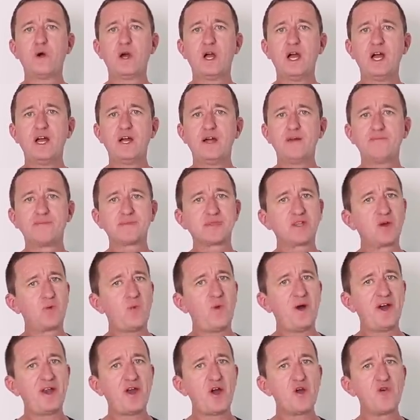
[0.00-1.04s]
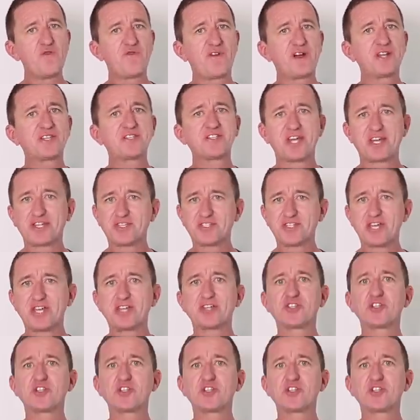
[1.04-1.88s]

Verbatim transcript: um, 1 over 60,